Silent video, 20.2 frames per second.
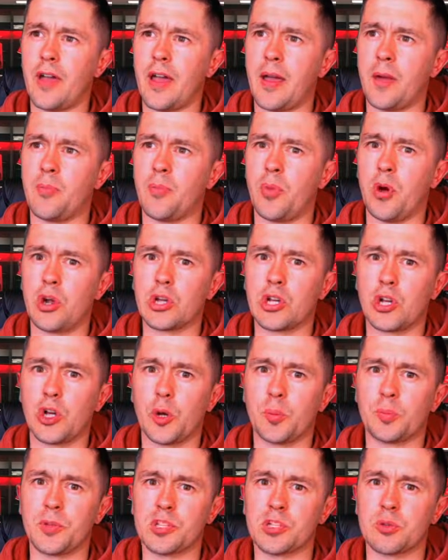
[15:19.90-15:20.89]
bulking
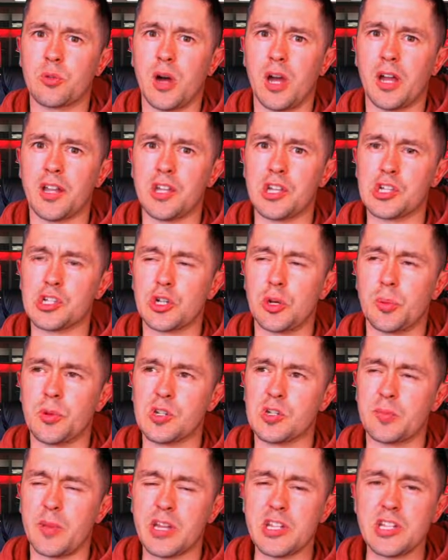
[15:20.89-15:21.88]
up the squad in the summer,
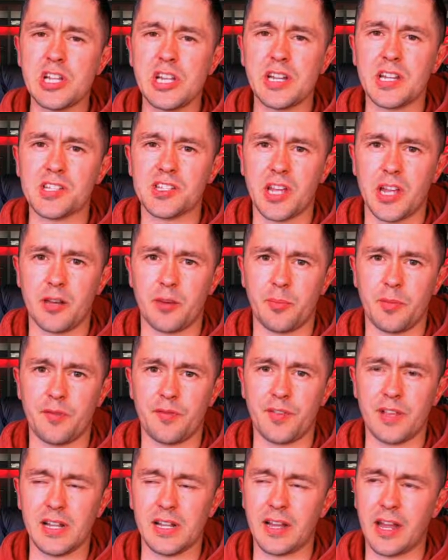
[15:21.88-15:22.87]
especially in the centre
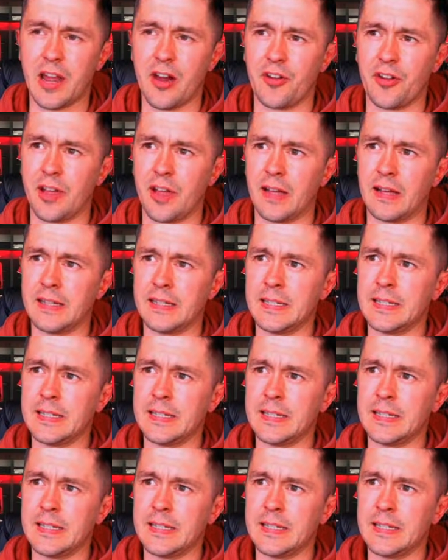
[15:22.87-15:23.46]
midfield area.